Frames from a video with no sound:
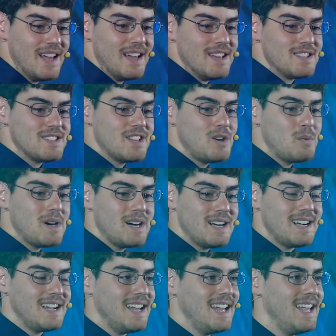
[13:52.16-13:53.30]

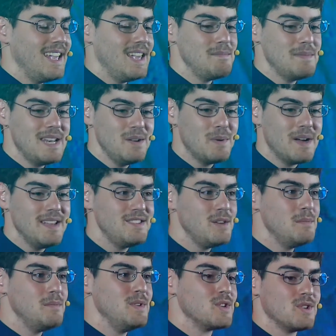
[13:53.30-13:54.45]
So in many ways,
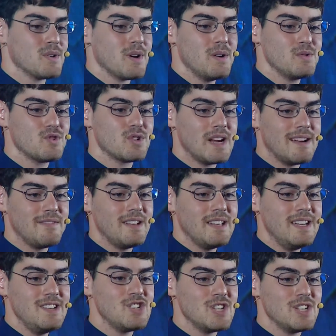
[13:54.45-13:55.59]
you're your own travel
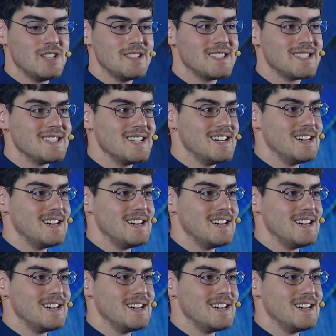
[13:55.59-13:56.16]
agent.